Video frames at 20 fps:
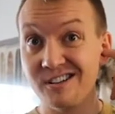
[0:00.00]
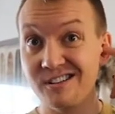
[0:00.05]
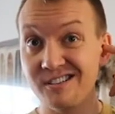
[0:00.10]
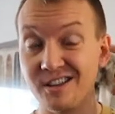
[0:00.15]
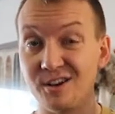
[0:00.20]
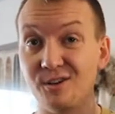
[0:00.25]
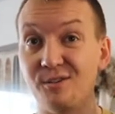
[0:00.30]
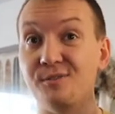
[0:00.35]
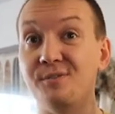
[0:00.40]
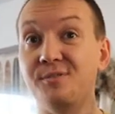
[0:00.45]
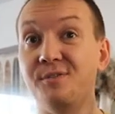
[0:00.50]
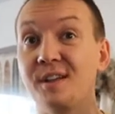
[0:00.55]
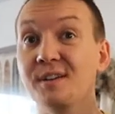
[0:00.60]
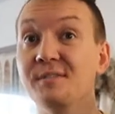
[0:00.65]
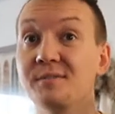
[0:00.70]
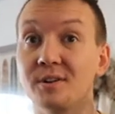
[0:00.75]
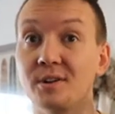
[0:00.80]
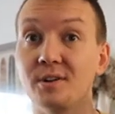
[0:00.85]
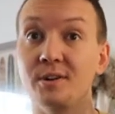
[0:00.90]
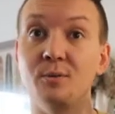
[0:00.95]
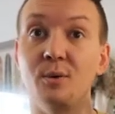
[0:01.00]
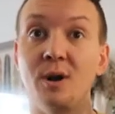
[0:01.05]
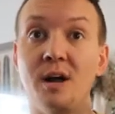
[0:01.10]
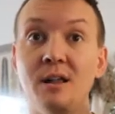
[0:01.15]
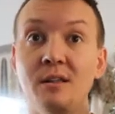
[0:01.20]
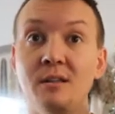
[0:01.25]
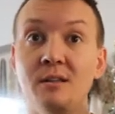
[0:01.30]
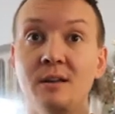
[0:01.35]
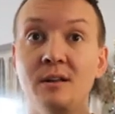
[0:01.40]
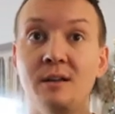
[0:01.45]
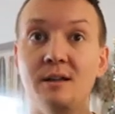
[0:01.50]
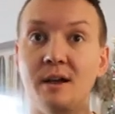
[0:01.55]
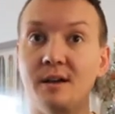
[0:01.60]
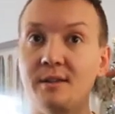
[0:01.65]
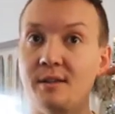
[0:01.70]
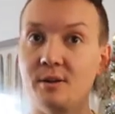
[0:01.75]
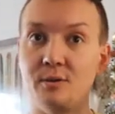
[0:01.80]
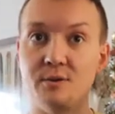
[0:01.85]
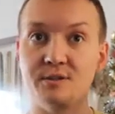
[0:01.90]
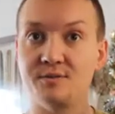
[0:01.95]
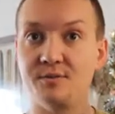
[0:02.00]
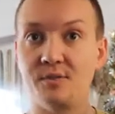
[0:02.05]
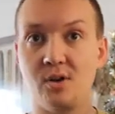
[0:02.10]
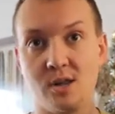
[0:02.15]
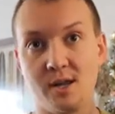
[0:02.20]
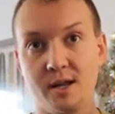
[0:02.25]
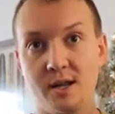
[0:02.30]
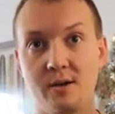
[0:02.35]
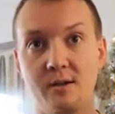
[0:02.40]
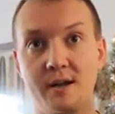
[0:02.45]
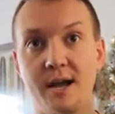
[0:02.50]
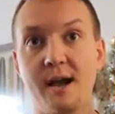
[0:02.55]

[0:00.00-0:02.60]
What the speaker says: They don't fit very well. They always fall out.